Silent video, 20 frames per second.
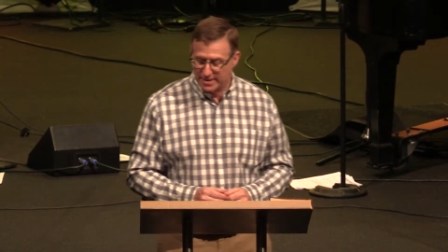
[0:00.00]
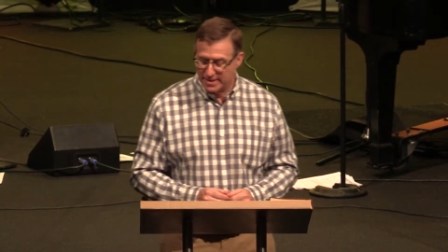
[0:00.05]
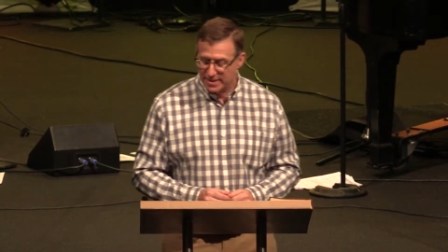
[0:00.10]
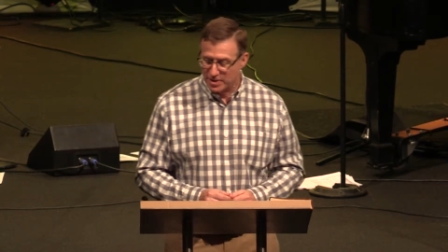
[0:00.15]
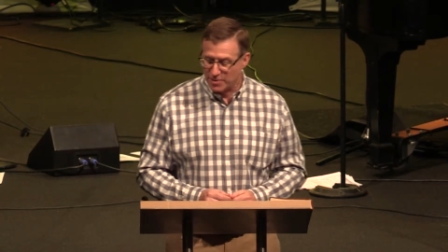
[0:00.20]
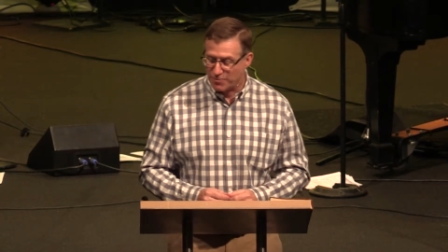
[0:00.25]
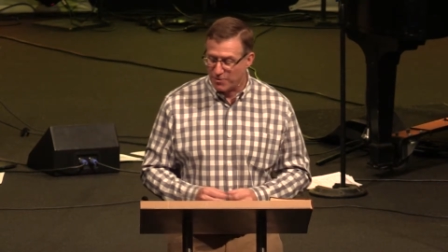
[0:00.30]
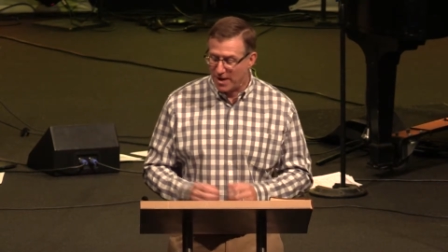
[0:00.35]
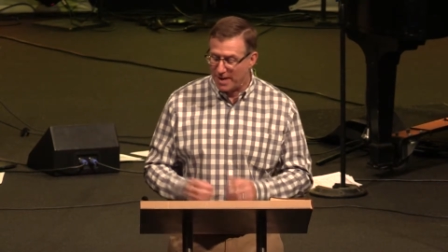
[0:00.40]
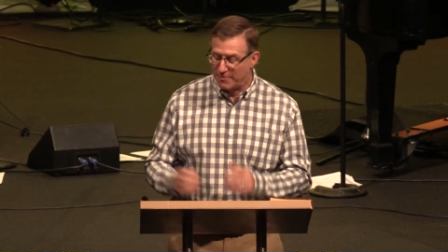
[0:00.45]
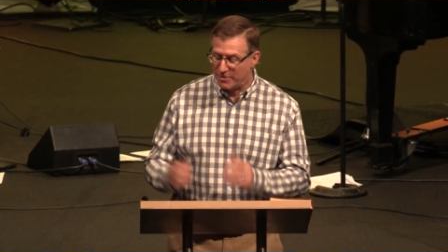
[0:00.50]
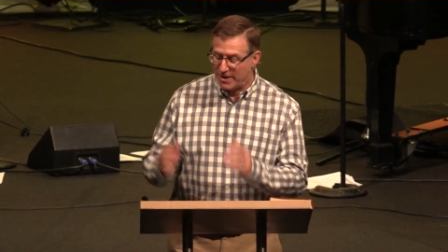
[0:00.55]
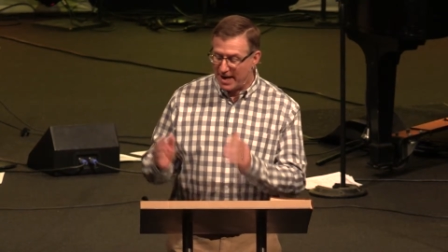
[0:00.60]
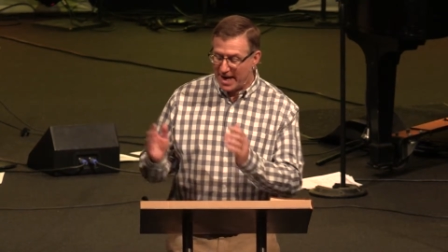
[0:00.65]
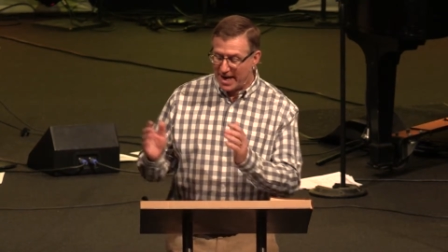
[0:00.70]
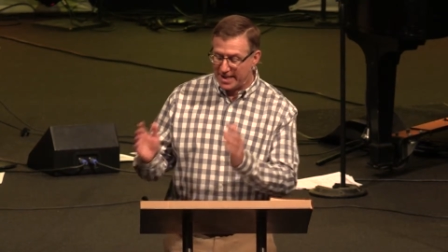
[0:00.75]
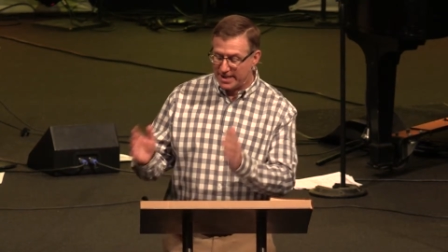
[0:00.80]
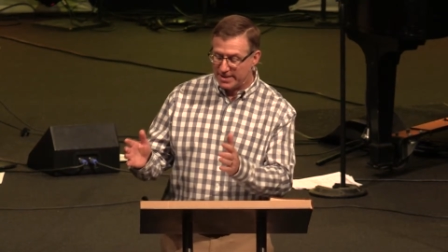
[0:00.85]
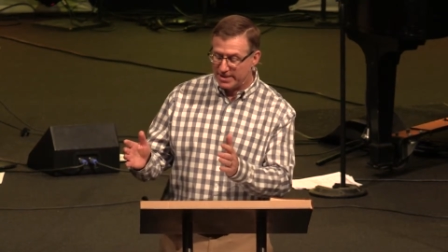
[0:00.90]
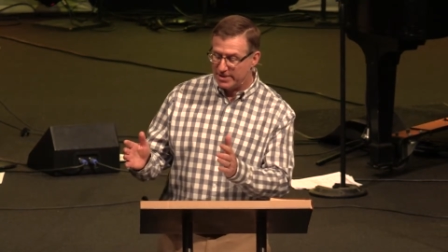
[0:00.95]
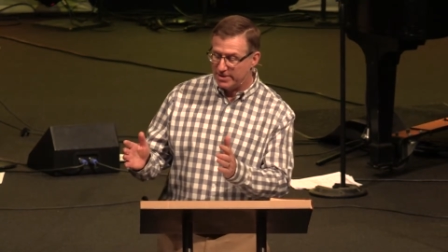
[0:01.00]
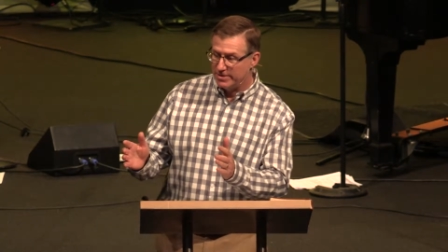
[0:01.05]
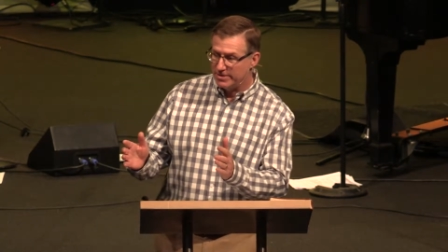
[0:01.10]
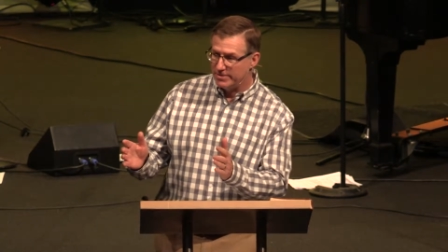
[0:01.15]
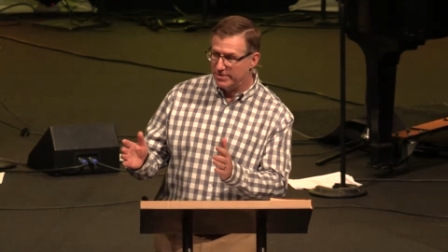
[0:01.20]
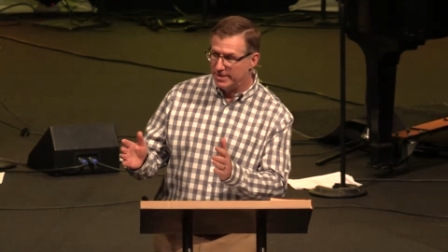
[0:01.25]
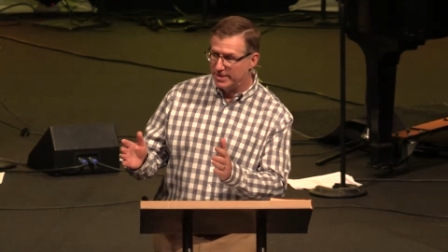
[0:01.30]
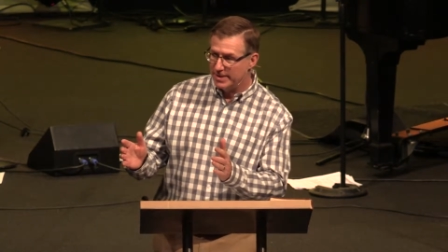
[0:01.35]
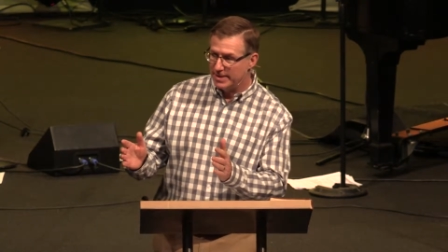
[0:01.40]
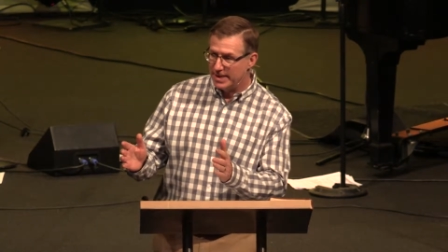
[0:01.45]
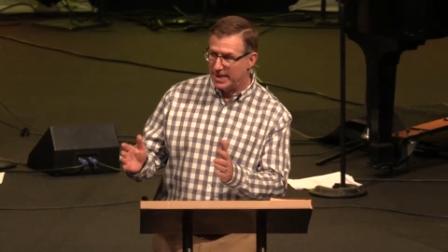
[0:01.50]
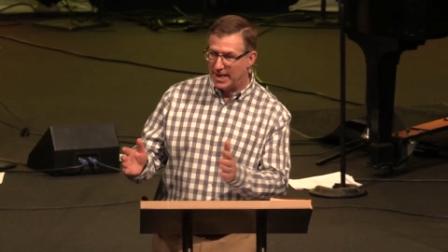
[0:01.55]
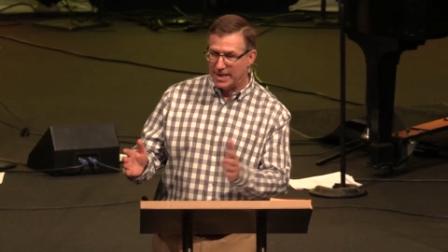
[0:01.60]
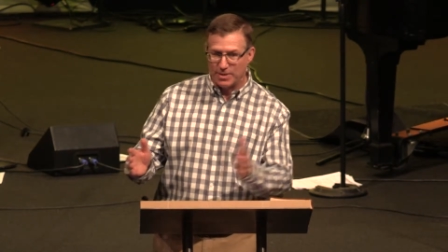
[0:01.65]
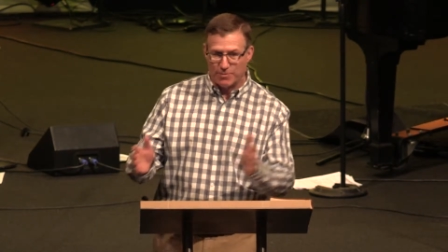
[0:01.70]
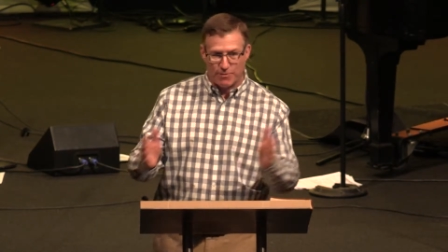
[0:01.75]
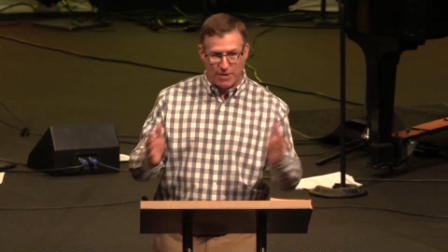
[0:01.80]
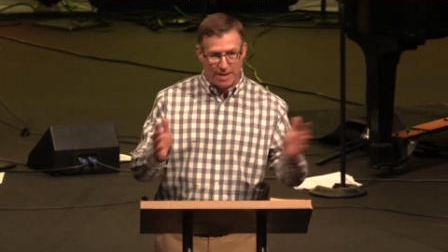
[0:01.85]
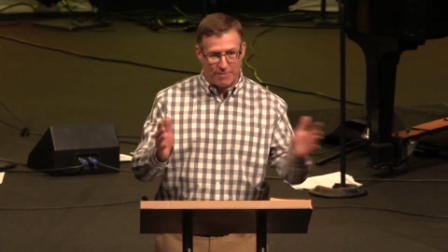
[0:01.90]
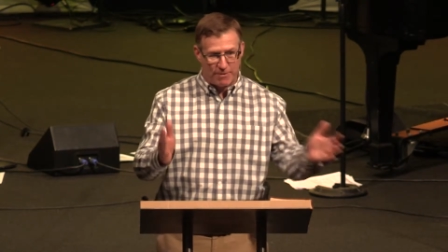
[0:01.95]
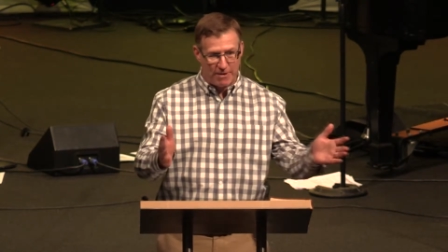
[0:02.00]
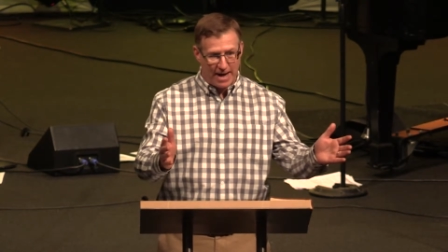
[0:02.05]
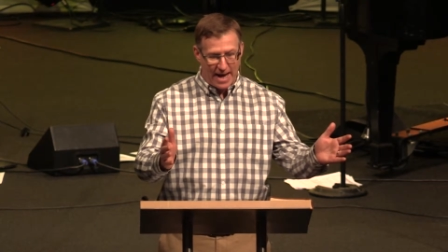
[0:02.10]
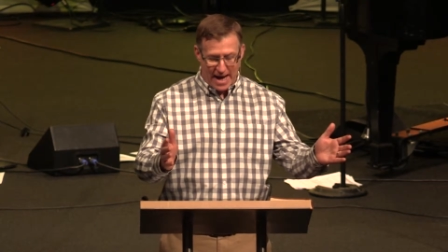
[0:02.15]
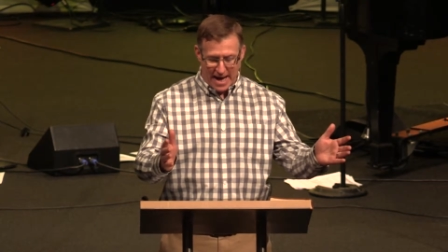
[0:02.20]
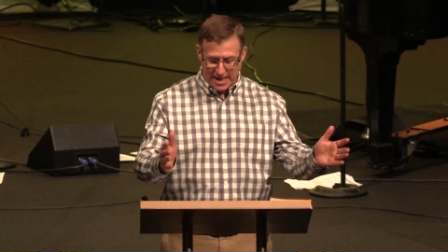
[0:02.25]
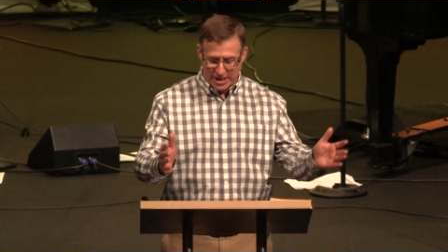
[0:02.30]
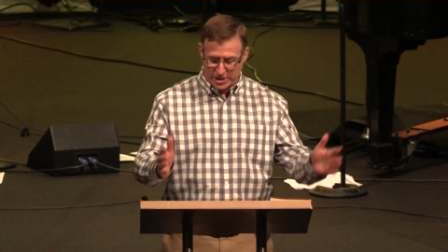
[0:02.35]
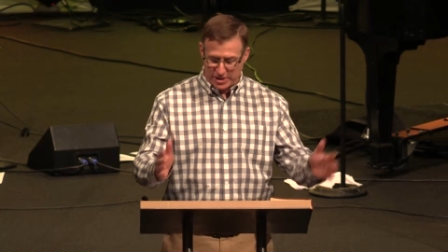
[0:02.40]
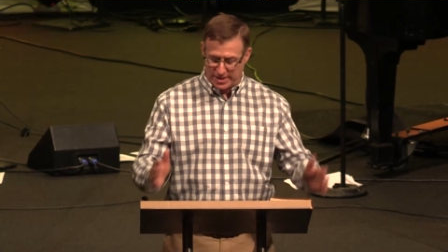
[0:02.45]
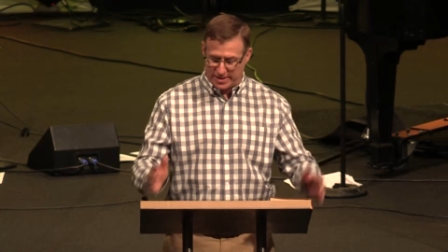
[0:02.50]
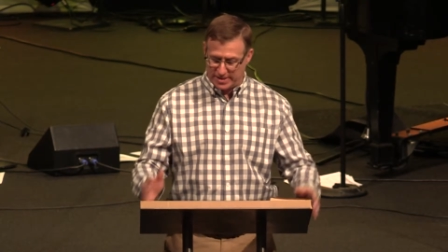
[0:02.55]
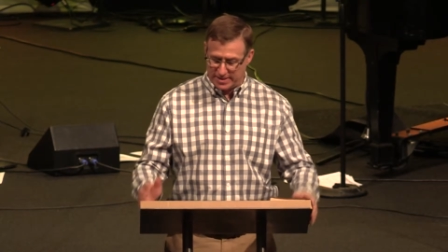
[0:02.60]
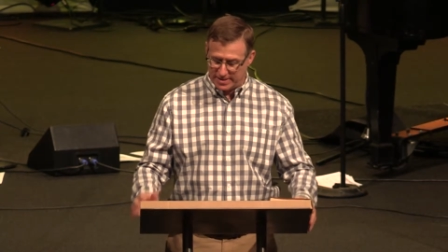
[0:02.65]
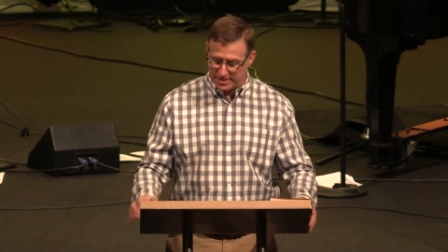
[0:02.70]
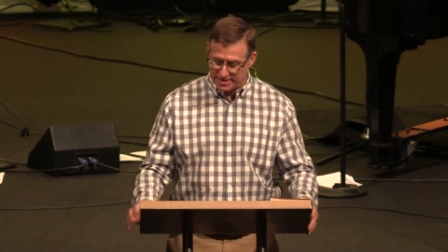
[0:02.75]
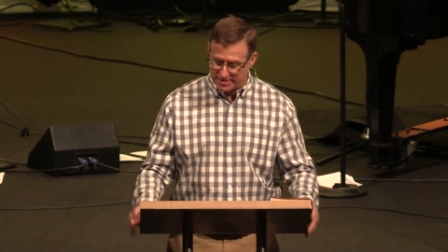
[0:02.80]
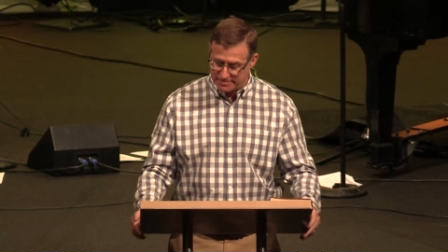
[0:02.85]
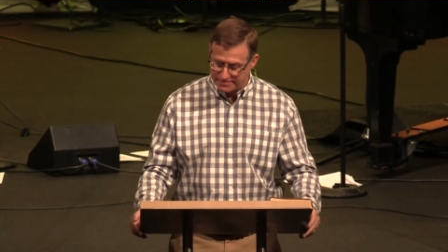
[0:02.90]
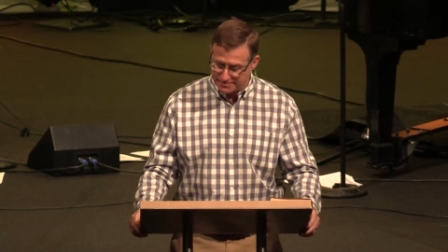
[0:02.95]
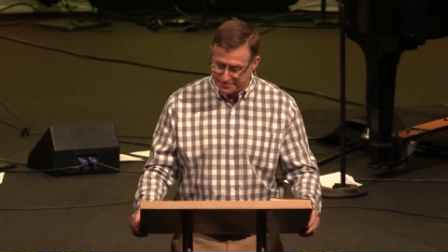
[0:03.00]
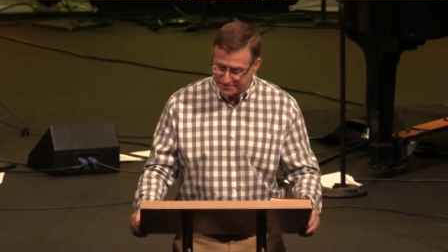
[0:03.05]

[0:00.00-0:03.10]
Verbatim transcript: the proper attitude and the proper actions